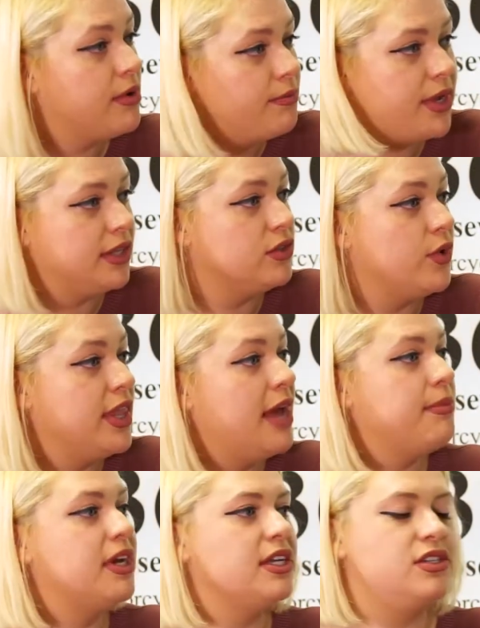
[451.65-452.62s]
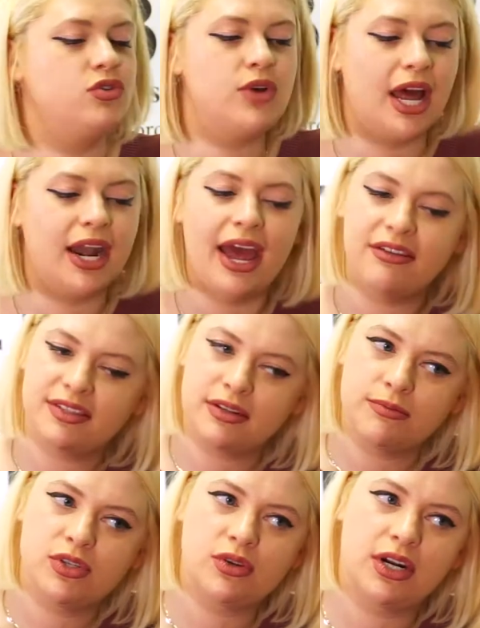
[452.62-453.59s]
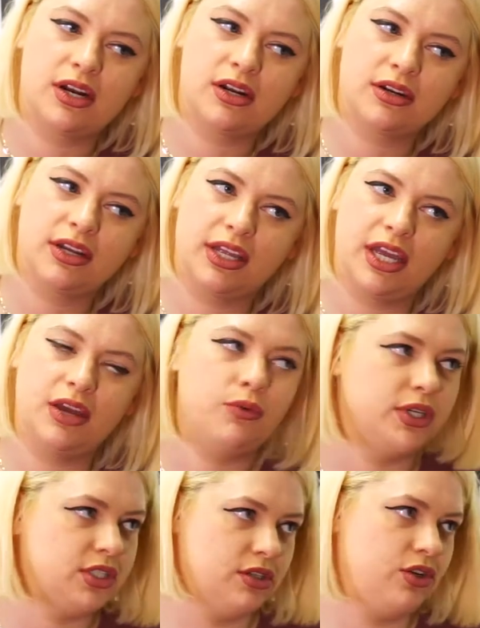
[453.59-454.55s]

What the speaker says: I'm not doing that because you got to have some sort of get with you.